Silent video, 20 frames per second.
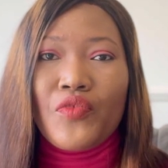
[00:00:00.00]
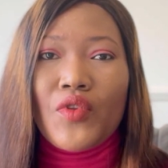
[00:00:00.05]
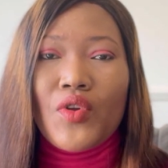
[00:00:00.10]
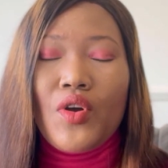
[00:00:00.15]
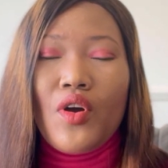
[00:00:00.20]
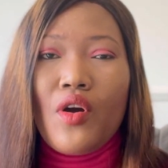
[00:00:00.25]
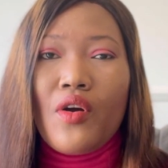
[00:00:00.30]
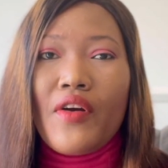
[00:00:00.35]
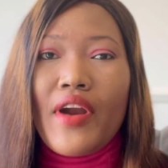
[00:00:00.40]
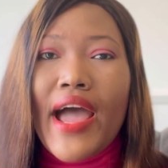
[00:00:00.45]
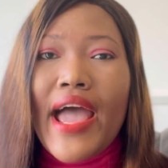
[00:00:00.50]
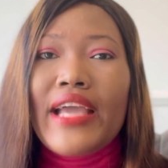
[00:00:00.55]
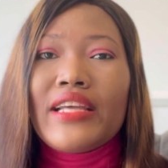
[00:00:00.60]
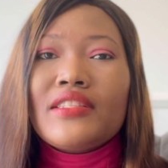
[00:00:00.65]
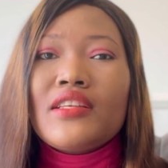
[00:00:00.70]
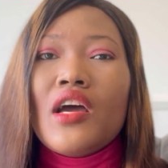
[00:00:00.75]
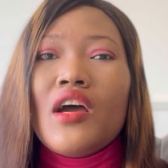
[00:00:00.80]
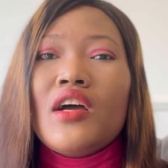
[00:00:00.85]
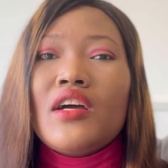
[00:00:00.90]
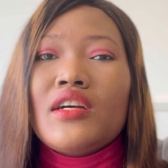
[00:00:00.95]
all
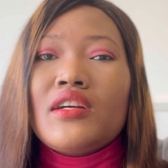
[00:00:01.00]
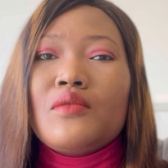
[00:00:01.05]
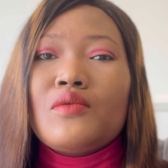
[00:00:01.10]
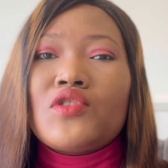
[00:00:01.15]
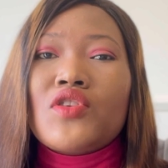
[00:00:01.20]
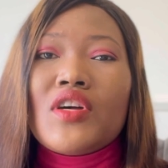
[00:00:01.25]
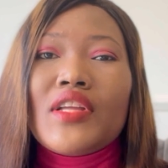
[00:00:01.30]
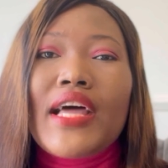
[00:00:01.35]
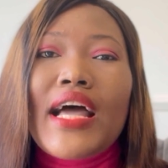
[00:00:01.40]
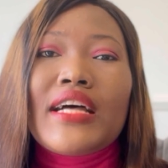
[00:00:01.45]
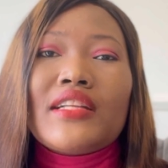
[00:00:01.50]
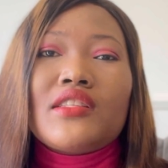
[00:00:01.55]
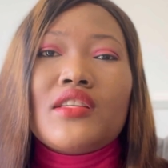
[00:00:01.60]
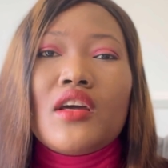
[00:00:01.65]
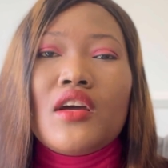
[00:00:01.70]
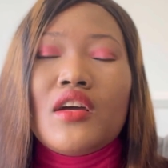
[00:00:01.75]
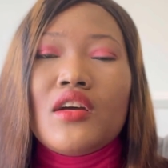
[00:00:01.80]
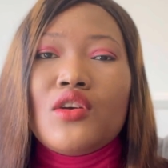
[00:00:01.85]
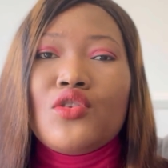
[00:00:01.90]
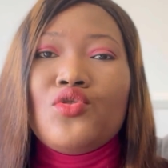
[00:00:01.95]
right, so that
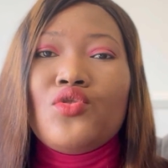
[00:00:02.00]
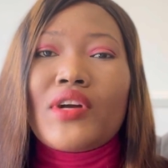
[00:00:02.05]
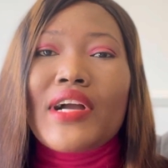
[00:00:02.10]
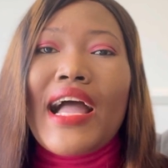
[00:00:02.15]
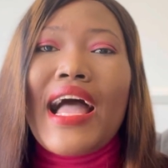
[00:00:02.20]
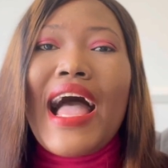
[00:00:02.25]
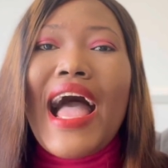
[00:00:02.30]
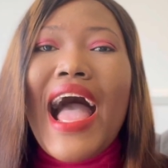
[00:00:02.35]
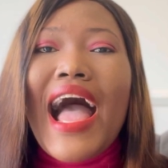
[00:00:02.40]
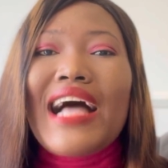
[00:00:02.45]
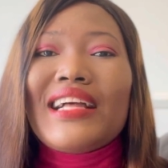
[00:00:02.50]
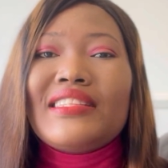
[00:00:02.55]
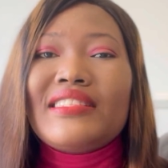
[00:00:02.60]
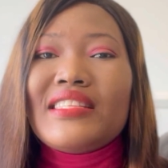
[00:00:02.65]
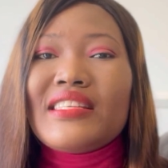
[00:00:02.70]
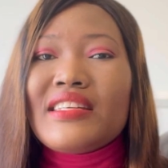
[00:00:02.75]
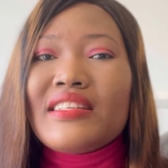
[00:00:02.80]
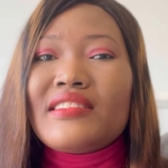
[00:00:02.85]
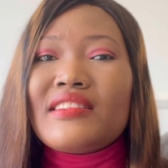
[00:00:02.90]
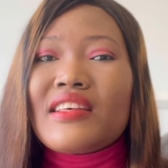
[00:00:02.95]
you can add
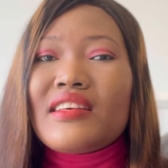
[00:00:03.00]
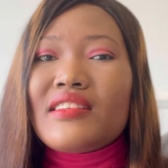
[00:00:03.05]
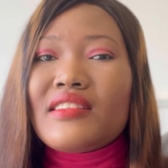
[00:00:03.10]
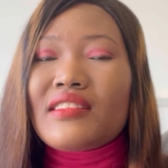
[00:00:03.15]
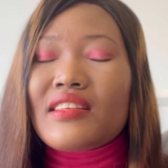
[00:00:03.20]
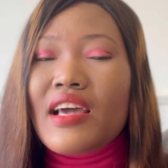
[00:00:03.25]
these